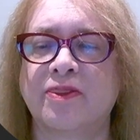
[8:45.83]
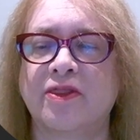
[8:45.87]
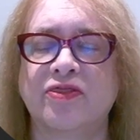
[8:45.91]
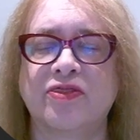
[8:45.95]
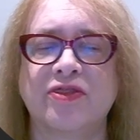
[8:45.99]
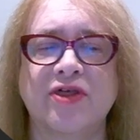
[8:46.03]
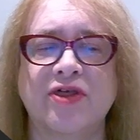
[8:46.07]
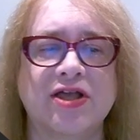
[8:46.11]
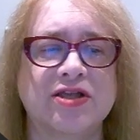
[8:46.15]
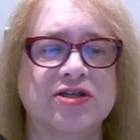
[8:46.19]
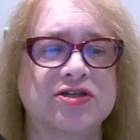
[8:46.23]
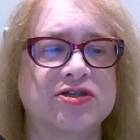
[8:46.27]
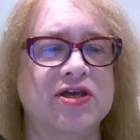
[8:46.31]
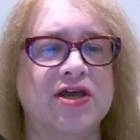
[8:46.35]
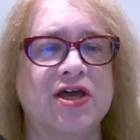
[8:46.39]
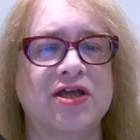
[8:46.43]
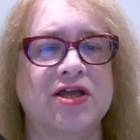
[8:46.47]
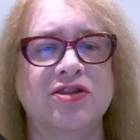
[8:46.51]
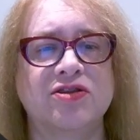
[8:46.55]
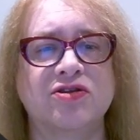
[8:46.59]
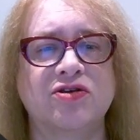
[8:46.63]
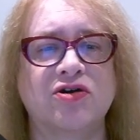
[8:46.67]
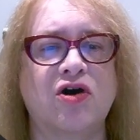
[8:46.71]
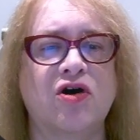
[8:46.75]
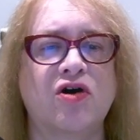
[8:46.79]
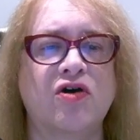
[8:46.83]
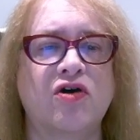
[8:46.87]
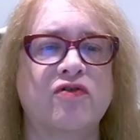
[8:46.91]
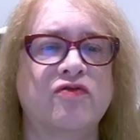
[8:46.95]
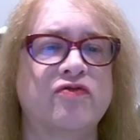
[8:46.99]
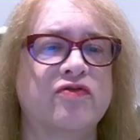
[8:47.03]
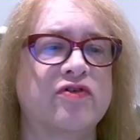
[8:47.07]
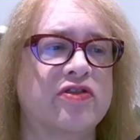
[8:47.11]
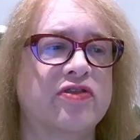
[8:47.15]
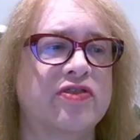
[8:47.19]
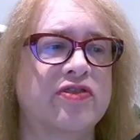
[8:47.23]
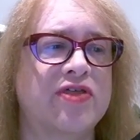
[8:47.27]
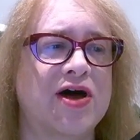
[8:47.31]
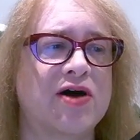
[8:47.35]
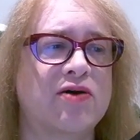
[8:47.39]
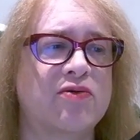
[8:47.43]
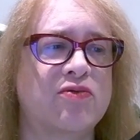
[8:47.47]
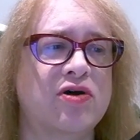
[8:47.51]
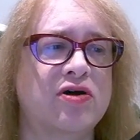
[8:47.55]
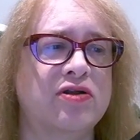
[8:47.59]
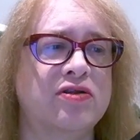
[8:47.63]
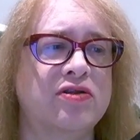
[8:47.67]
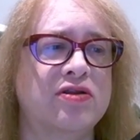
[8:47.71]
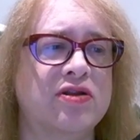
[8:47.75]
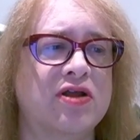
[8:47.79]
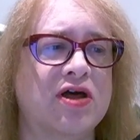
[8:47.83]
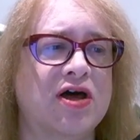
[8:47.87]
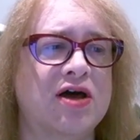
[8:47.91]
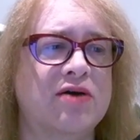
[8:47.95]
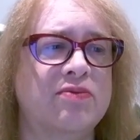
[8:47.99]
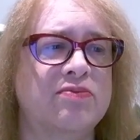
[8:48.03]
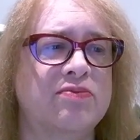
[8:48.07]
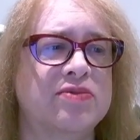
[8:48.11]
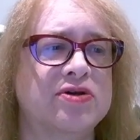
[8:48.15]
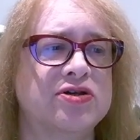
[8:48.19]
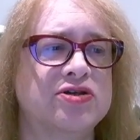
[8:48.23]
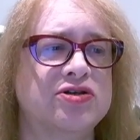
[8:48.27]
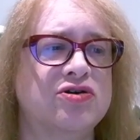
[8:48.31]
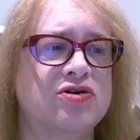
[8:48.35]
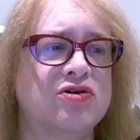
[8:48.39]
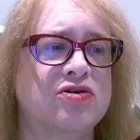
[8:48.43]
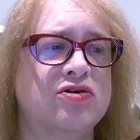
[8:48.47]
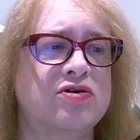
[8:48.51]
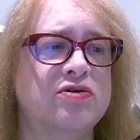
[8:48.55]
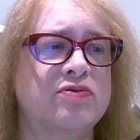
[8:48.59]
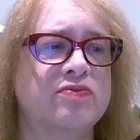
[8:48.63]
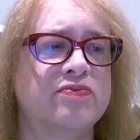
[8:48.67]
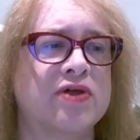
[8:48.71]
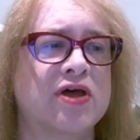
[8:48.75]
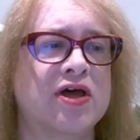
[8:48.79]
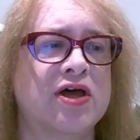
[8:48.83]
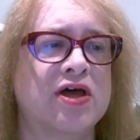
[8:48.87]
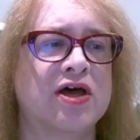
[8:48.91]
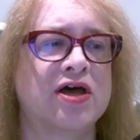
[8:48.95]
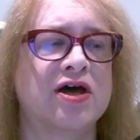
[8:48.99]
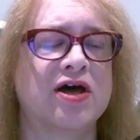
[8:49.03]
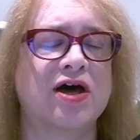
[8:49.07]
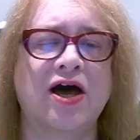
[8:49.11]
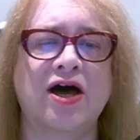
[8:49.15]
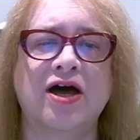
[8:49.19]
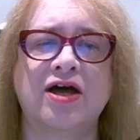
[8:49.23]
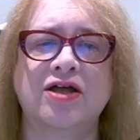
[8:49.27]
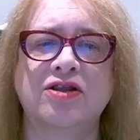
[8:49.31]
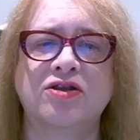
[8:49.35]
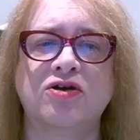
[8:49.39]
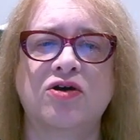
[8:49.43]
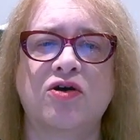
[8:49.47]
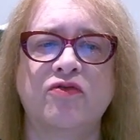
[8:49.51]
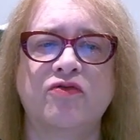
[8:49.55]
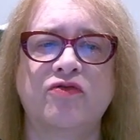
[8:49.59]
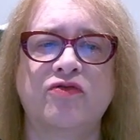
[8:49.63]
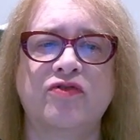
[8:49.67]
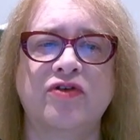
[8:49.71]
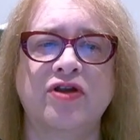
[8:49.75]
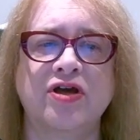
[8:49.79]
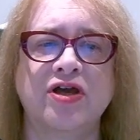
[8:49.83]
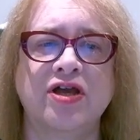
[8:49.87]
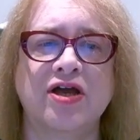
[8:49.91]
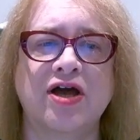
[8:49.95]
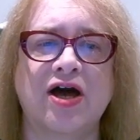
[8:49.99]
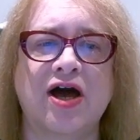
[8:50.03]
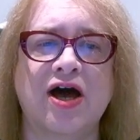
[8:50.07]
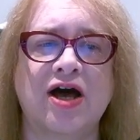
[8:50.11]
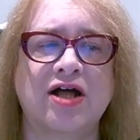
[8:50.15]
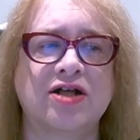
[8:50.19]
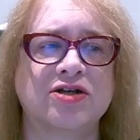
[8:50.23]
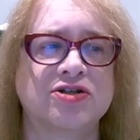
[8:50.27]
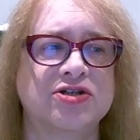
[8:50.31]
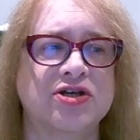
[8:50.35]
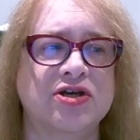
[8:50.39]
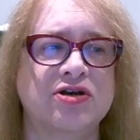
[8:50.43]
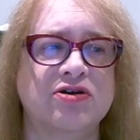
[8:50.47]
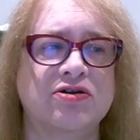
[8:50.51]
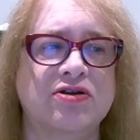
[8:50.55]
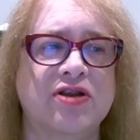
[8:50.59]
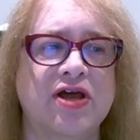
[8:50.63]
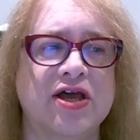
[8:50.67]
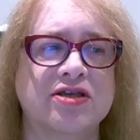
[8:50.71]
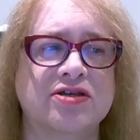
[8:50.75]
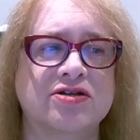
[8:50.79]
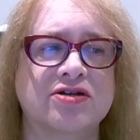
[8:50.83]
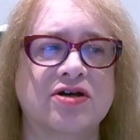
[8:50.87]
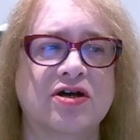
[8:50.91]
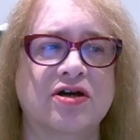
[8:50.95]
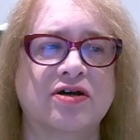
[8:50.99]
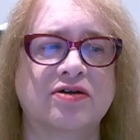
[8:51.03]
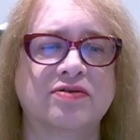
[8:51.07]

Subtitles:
that's the end of that one. I'm Miss Young, and hopefully I'll see you later.